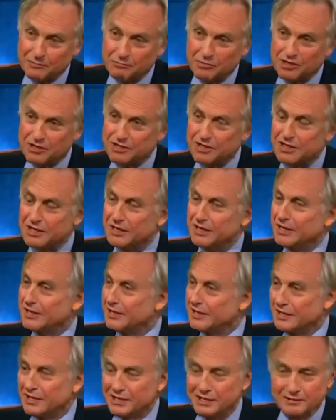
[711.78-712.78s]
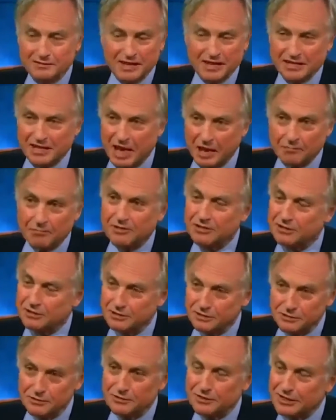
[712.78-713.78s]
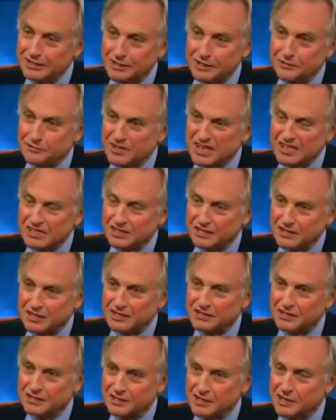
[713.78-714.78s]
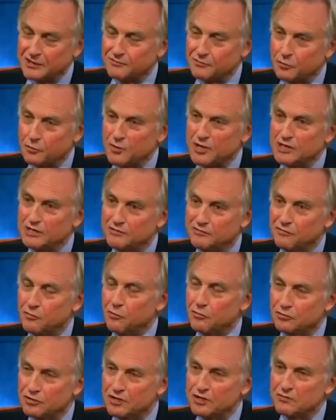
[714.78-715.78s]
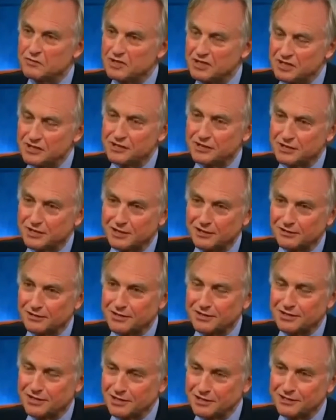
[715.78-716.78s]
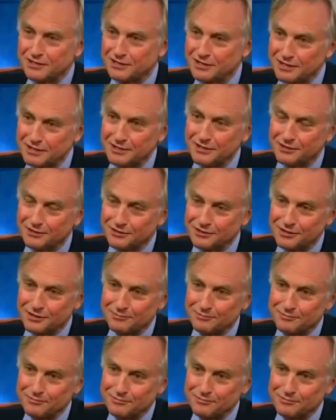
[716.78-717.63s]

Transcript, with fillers: but uh, that's absolutely no reason to think that therefore we default to the religious answer. Certainly not.